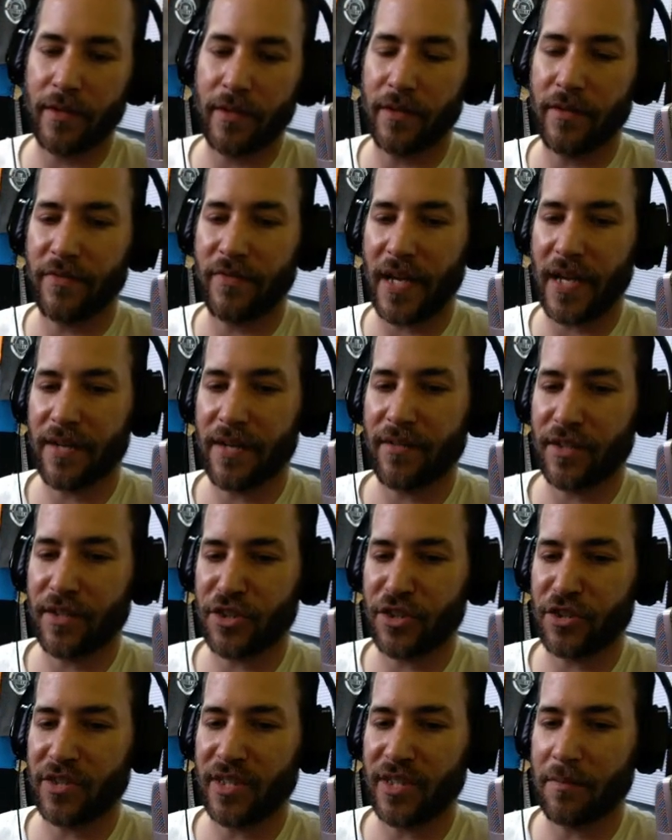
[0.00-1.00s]
the favors
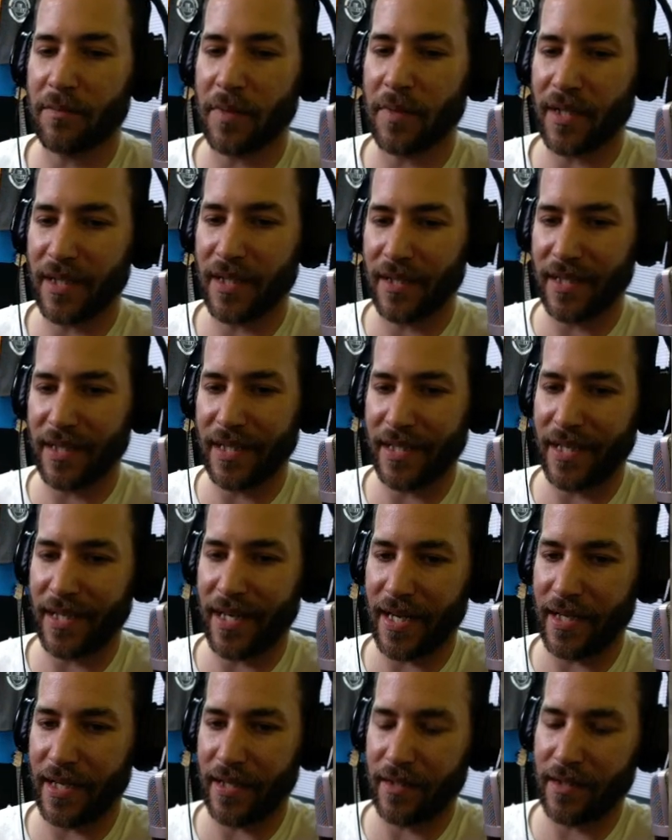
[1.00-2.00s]
you did, but in in
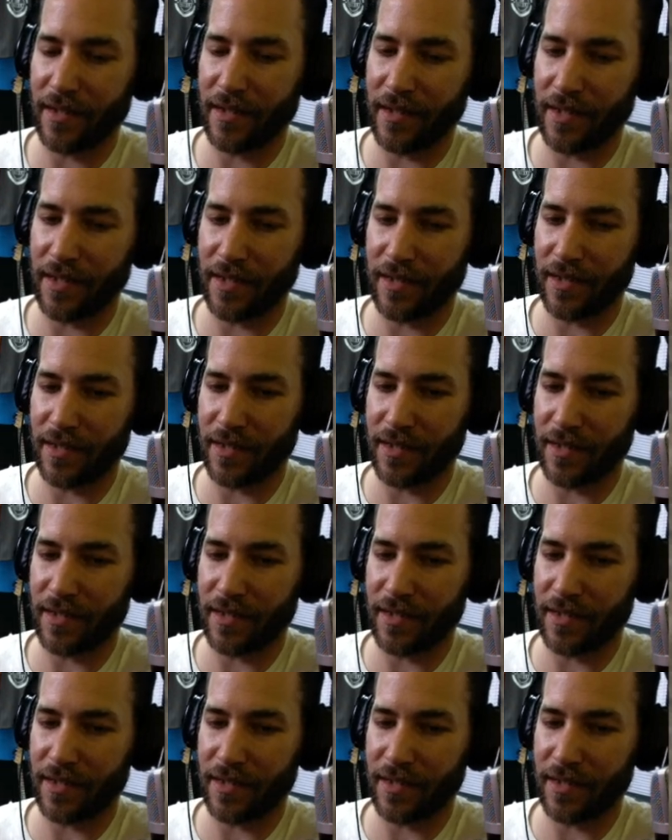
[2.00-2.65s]
a uh,